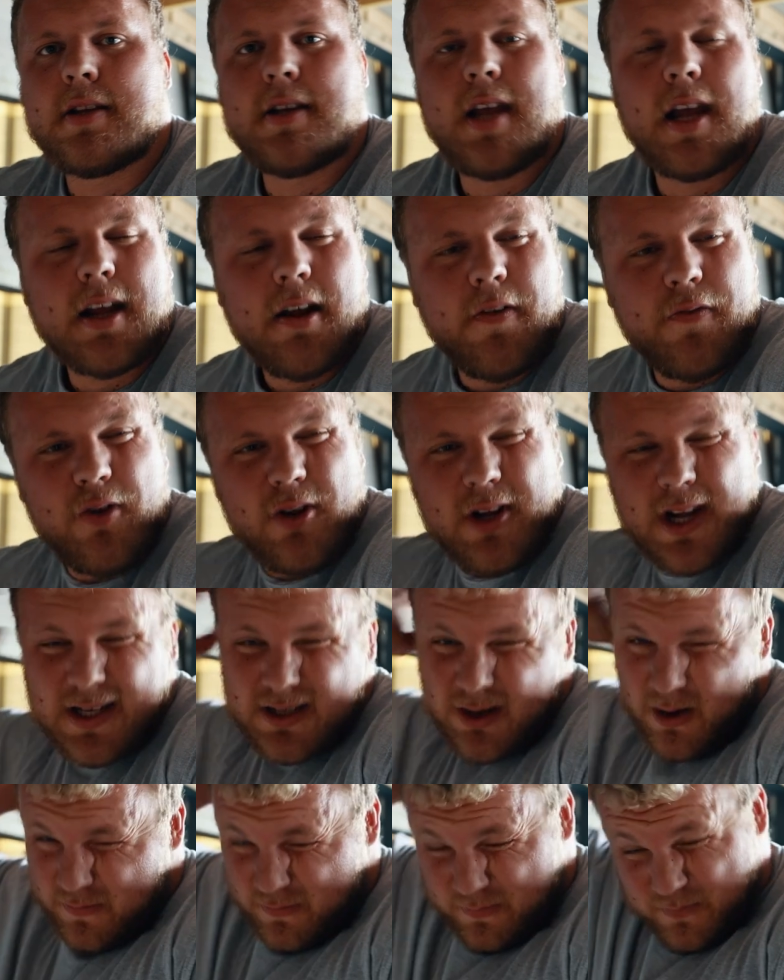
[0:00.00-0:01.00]
take a few days
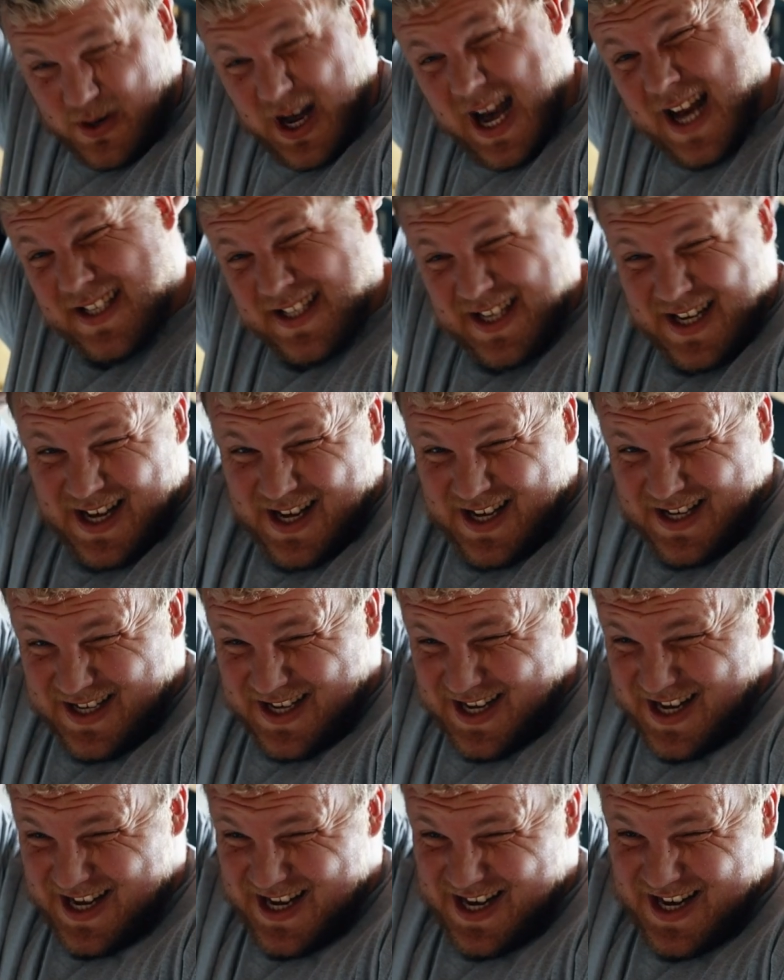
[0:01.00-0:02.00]
off pressing
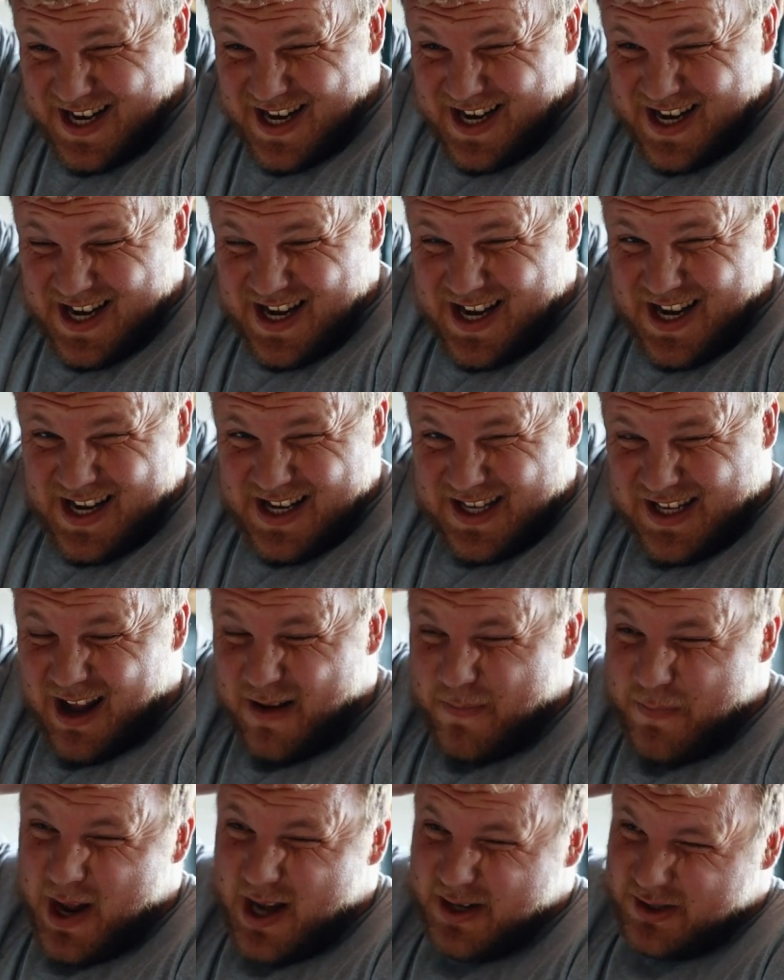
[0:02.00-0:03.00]
and
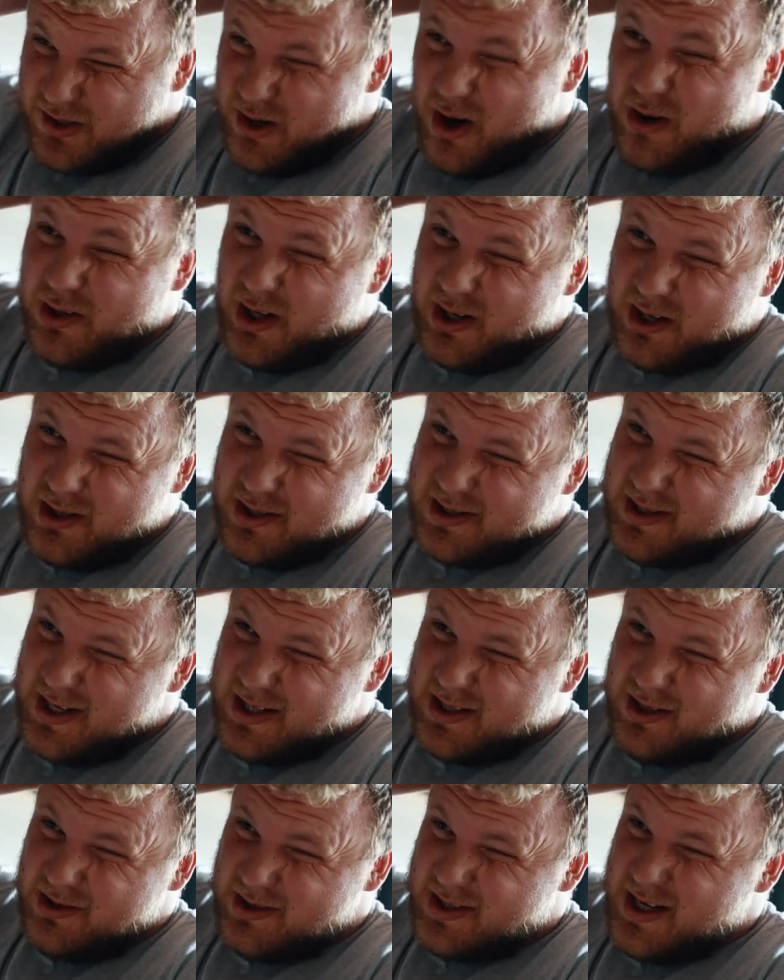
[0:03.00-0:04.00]
come back stronger because
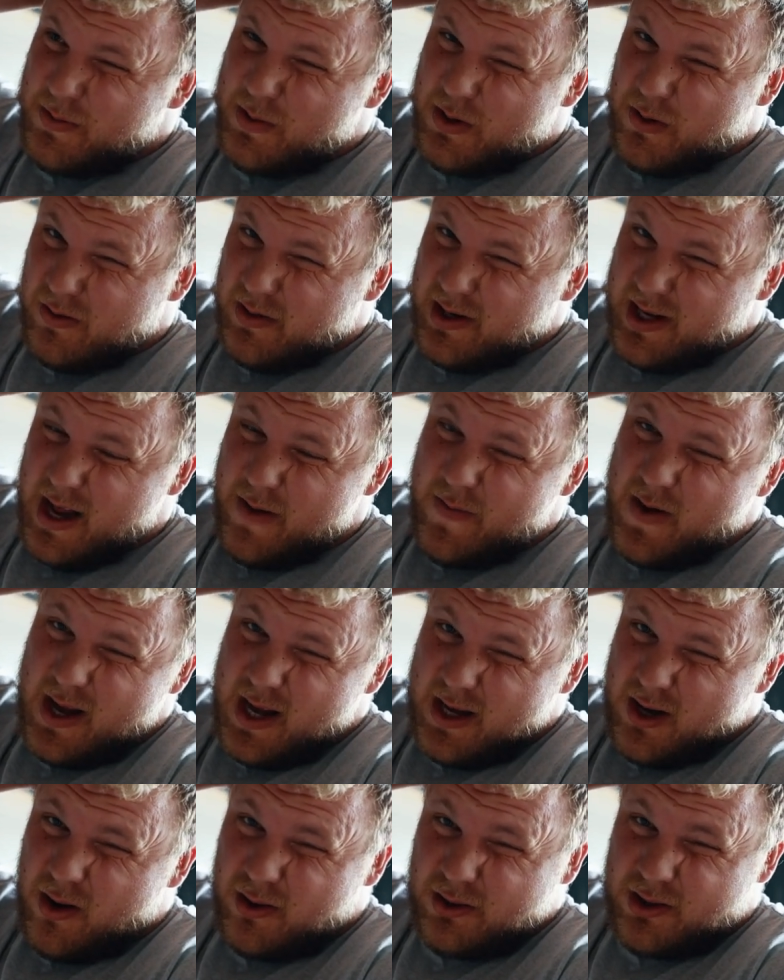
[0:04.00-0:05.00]
like Luke said we don't really have
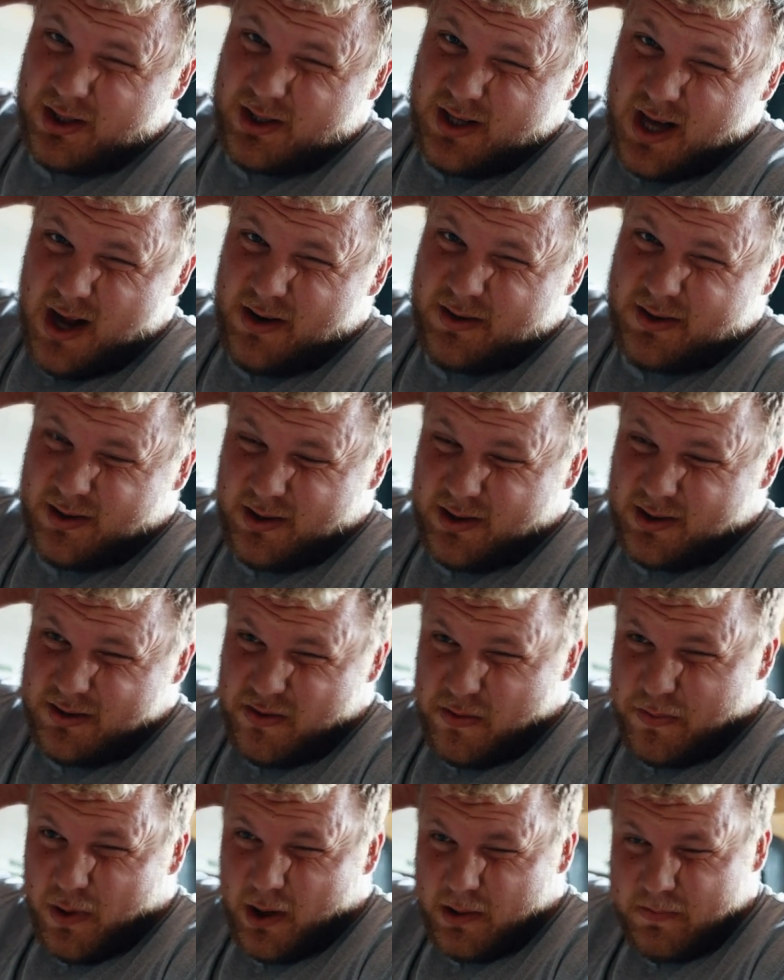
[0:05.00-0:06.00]
anything on to Chanel so there's
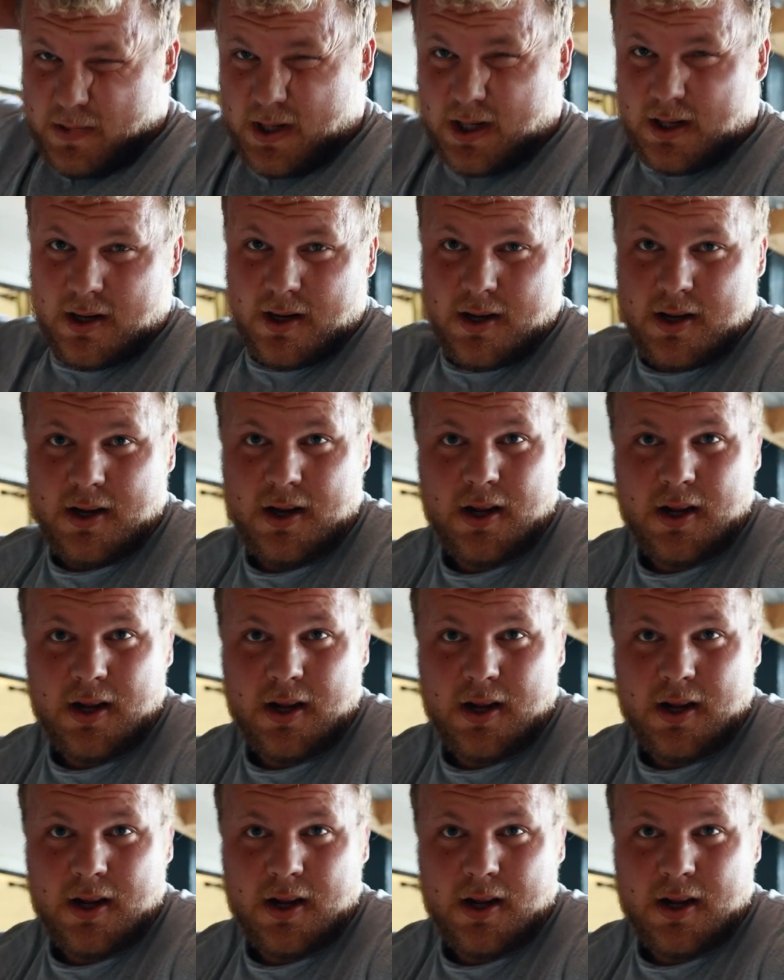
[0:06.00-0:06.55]
no point being